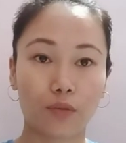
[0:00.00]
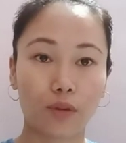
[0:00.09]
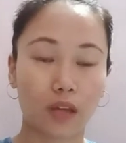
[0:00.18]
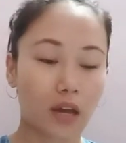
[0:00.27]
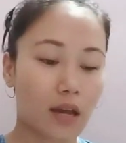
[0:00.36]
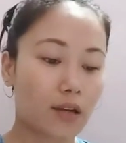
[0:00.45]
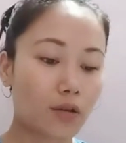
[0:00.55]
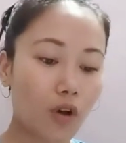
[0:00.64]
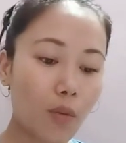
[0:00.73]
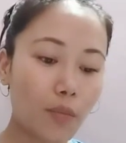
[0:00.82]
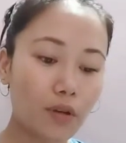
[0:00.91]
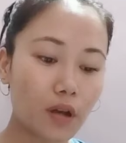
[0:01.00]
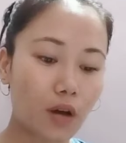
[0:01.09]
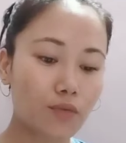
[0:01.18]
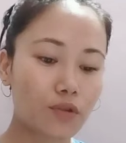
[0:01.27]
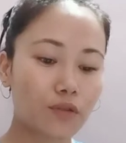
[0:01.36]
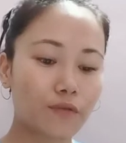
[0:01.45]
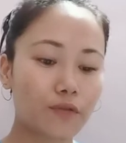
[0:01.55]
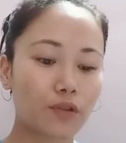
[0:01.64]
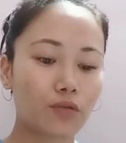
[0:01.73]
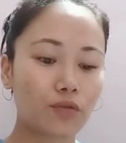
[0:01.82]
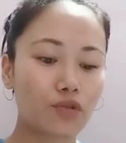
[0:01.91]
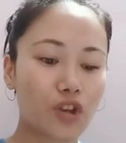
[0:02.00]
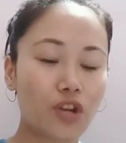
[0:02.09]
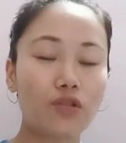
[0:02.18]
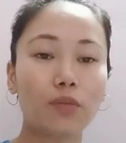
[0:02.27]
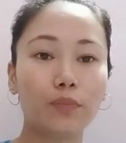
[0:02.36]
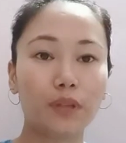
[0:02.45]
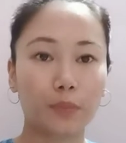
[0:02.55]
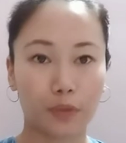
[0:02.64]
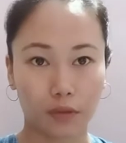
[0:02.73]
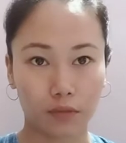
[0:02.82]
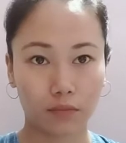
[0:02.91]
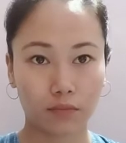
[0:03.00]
Okay, now common nouns refer to general people.